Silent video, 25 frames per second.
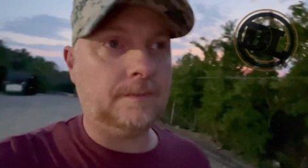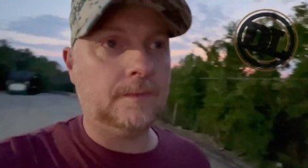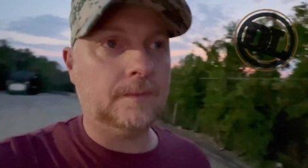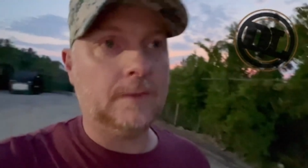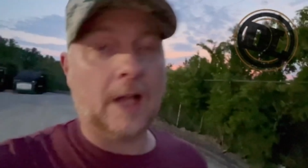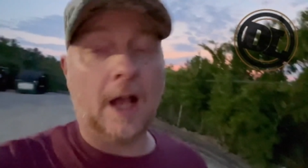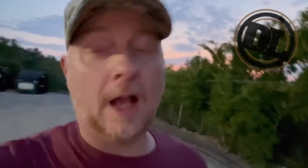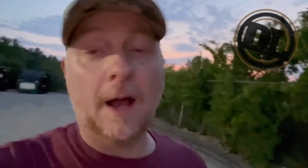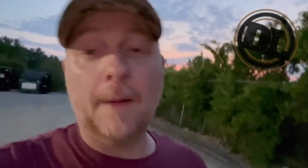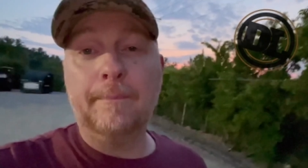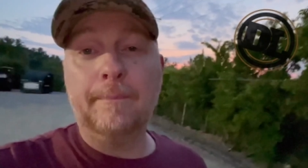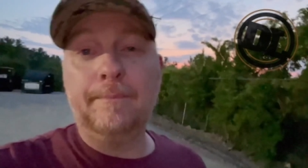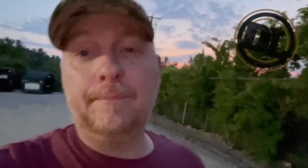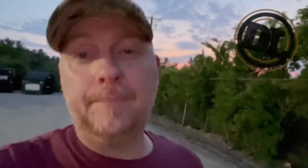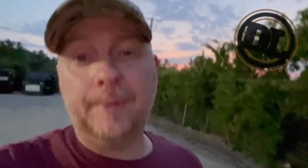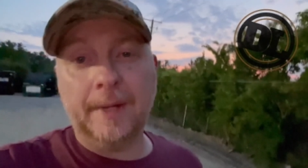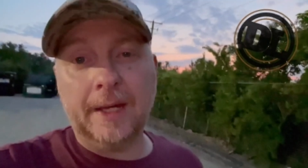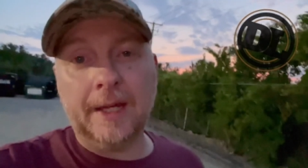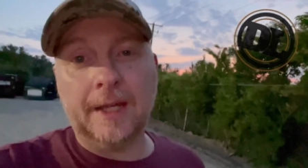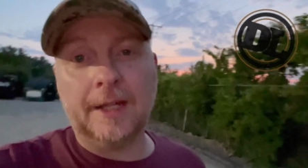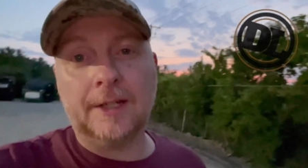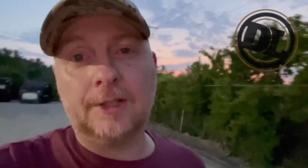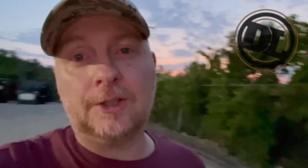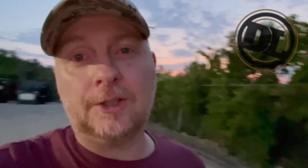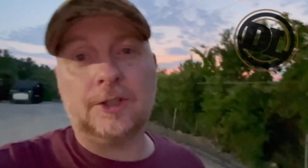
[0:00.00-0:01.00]
a
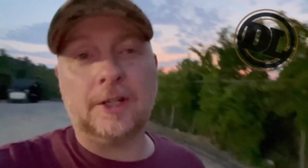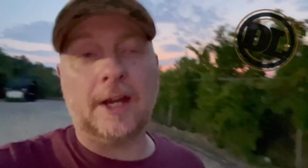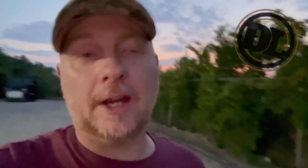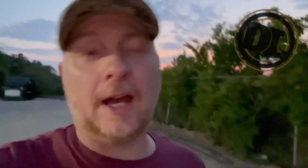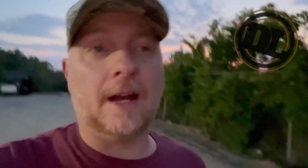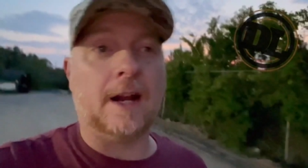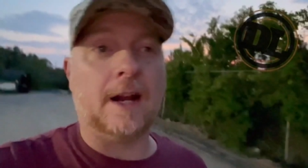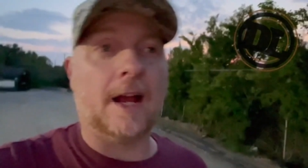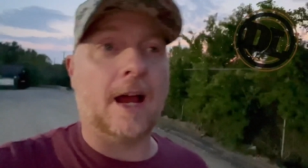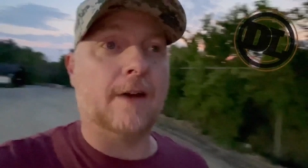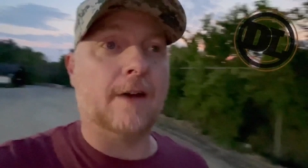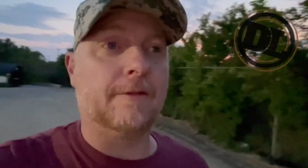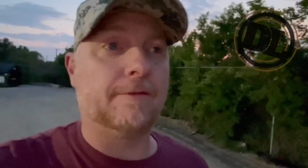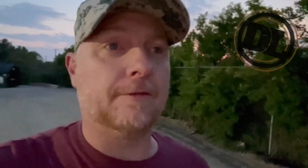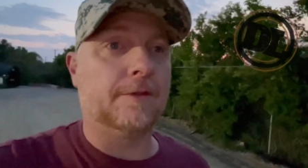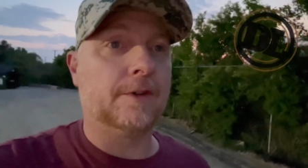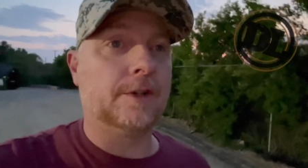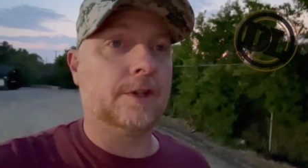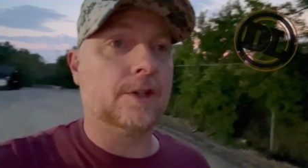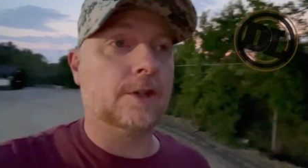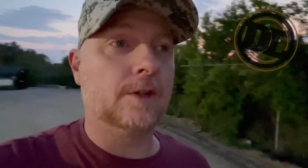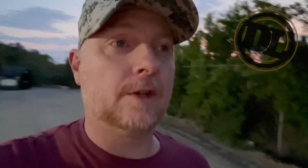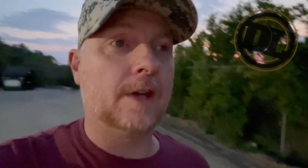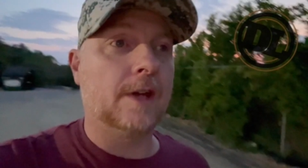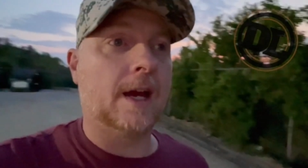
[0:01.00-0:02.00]
big shout out for
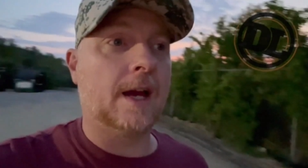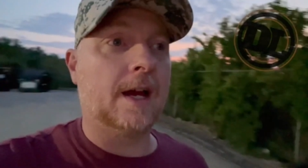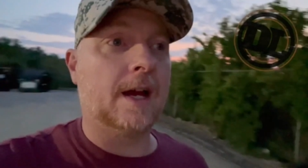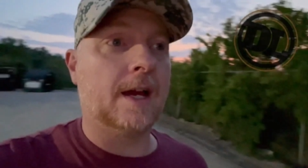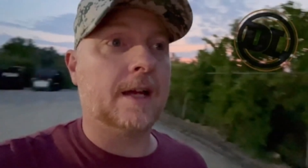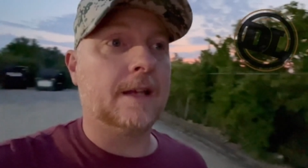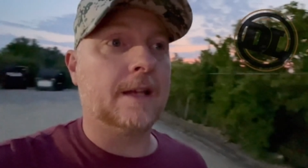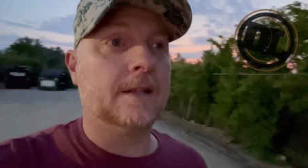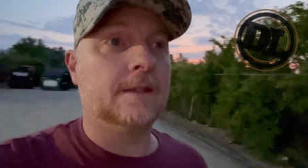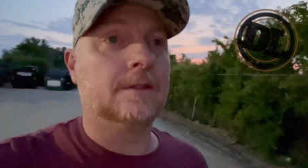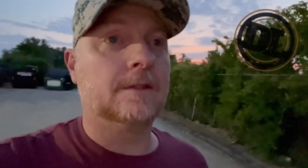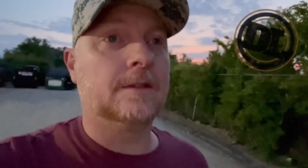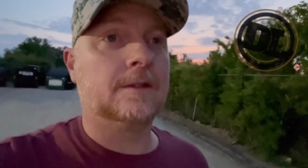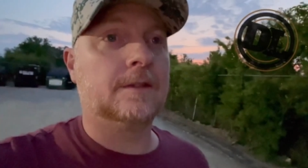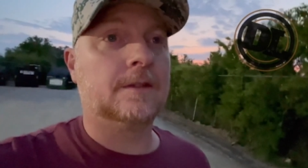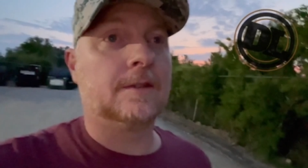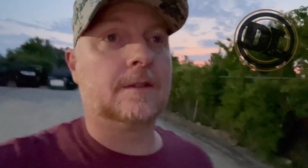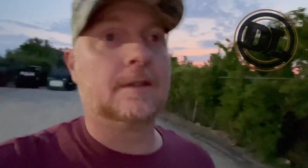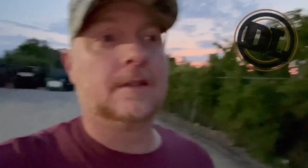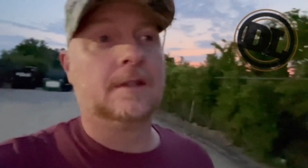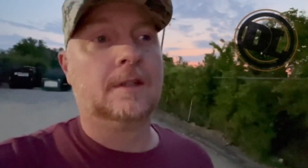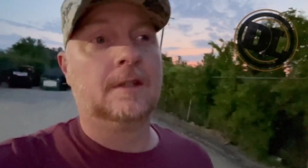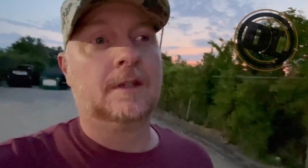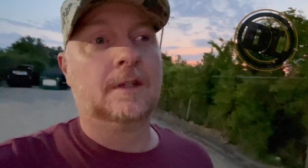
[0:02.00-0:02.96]
you guys.